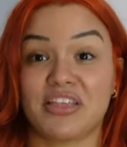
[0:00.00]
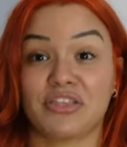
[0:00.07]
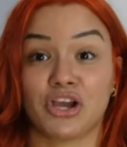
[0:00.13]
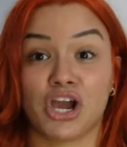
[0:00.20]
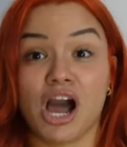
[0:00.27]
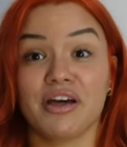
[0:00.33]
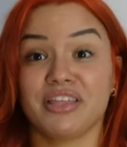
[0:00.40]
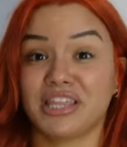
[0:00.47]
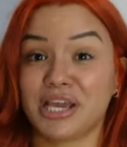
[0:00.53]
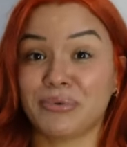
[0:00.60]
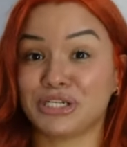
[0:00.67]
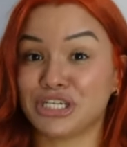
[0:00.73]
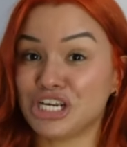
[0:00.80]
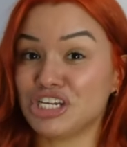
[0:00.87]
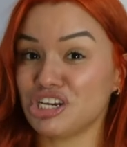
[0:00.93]
That the God that they
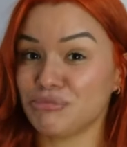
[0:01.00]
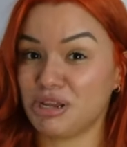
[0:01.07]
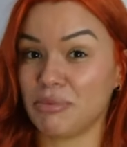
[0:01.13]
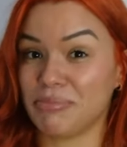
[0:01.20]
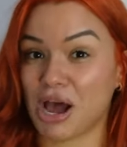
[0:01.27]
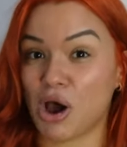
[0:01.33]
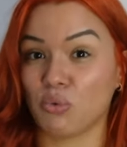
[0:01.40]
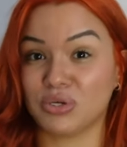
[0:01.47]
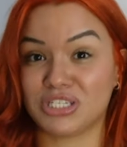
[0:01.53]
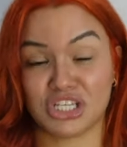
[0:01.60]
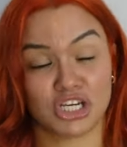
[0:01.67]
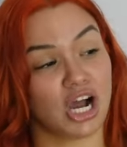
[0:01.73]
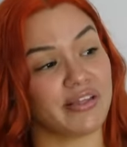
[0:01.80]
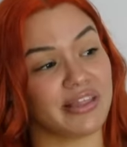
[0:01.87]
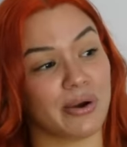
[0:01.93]
were teaching me about was the
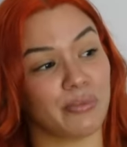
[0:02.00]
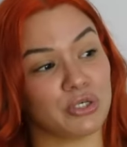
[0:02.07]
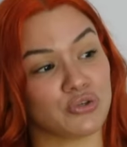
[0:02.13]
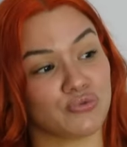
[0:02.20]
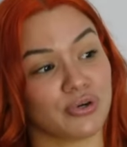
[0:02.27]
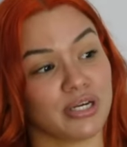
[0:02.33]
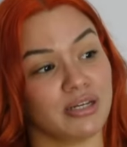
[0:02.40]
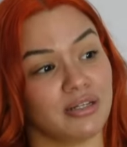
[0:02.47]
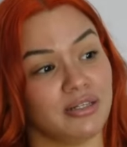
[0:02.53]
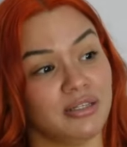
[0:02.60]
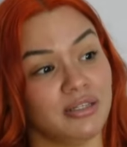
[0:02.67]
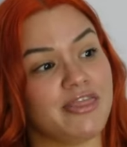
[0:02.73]
God that was real,